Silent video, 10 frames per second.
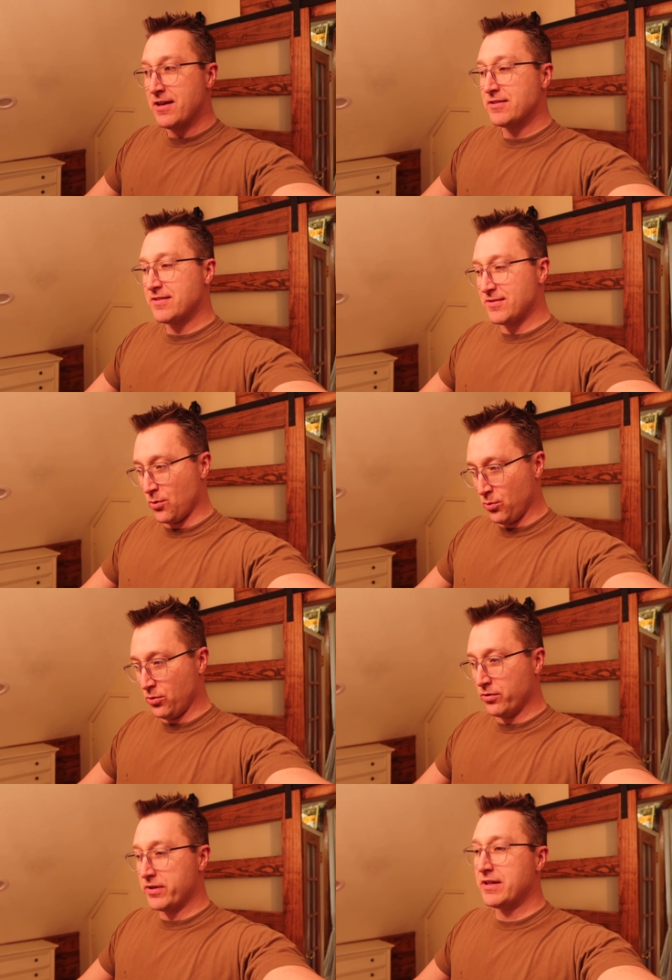
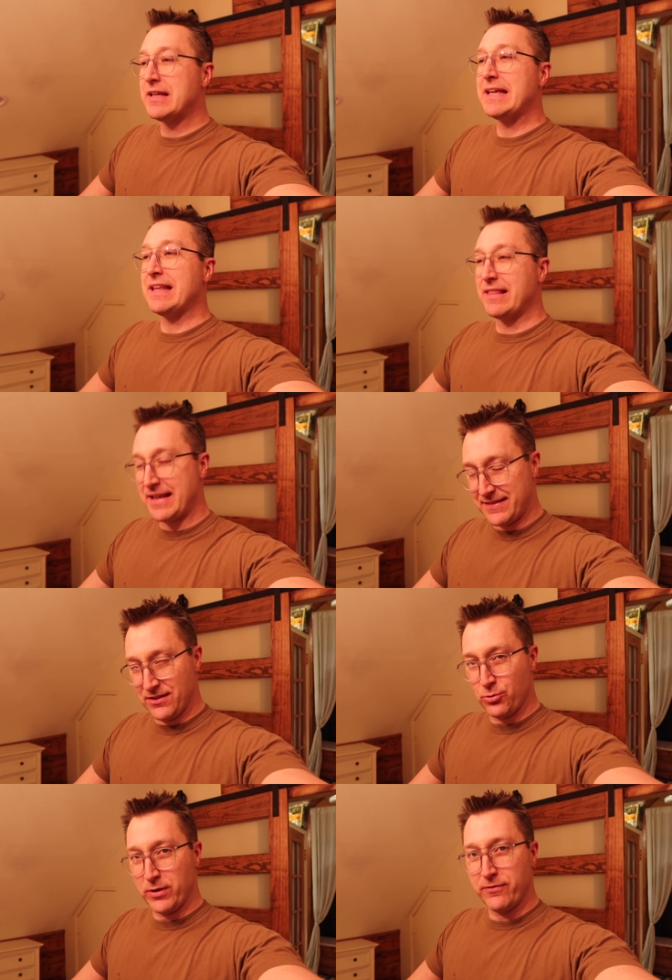sold in less
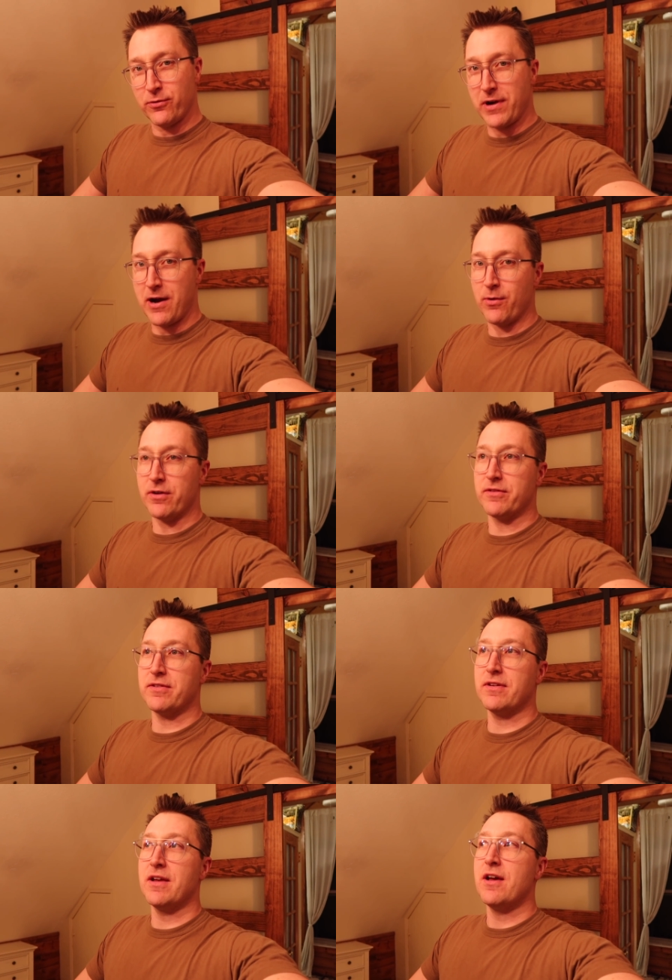than 24
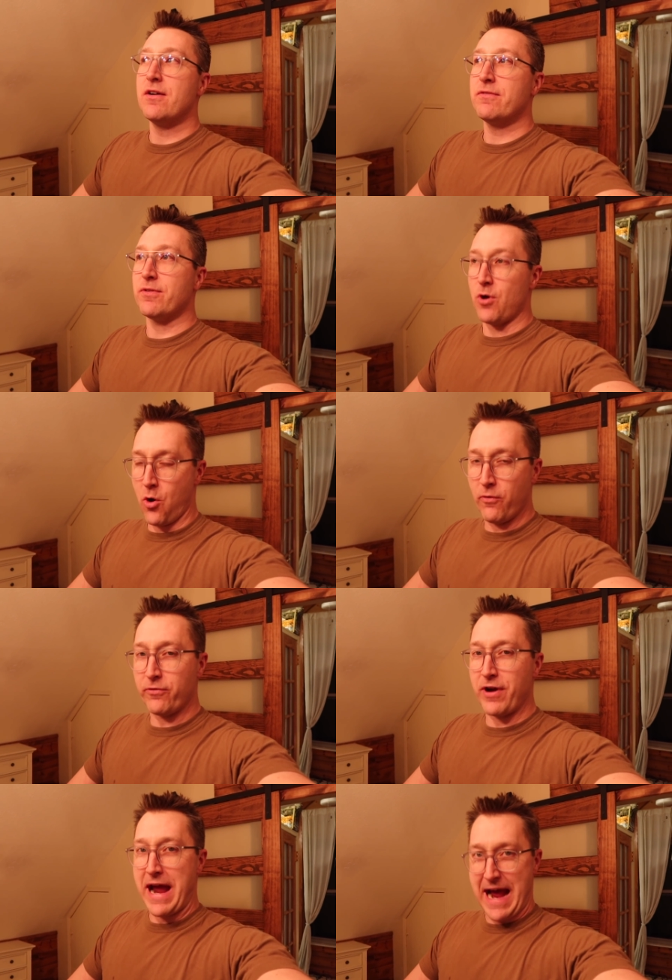hours for
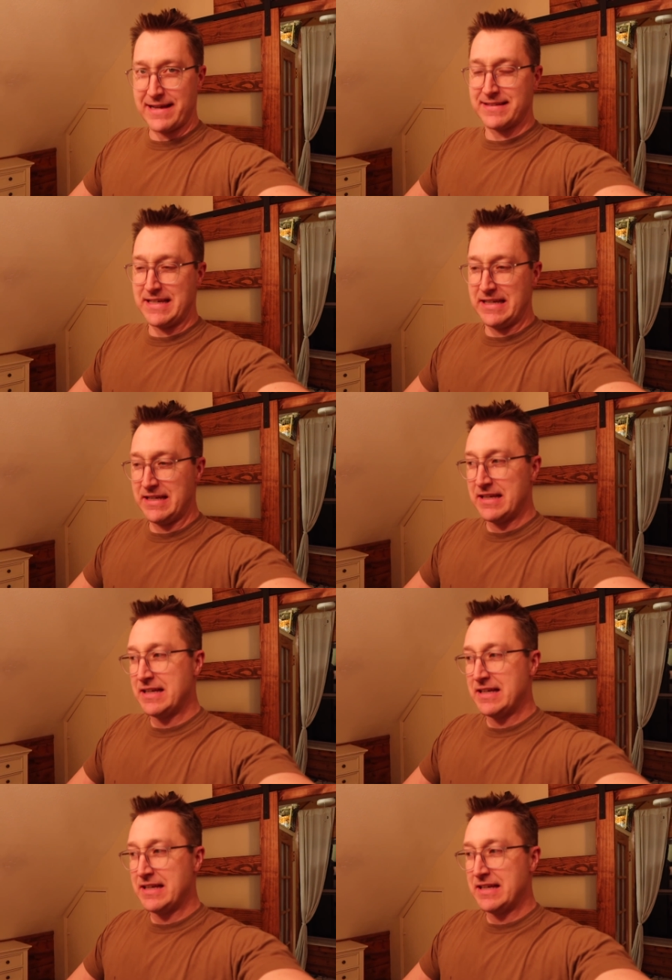over asking,